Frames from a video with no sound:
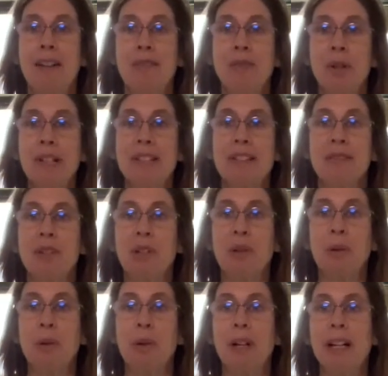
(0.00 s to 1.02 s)
voice of the
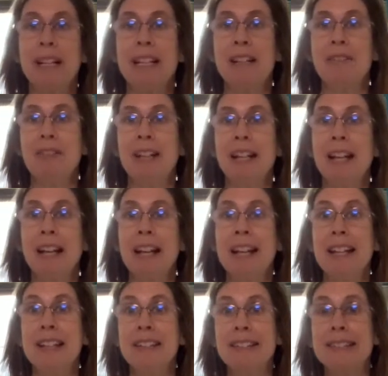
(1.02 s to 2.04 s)
Lord giving
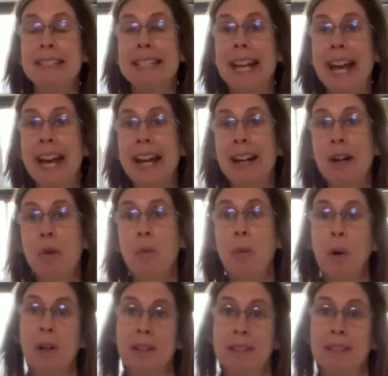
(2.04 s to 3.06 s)
his 10
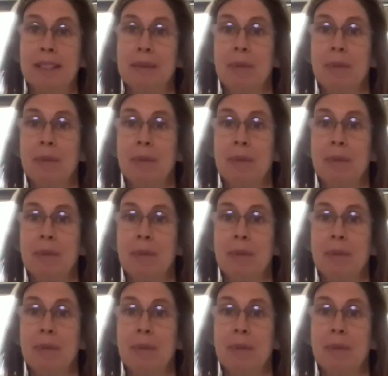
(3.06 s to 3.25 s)
words,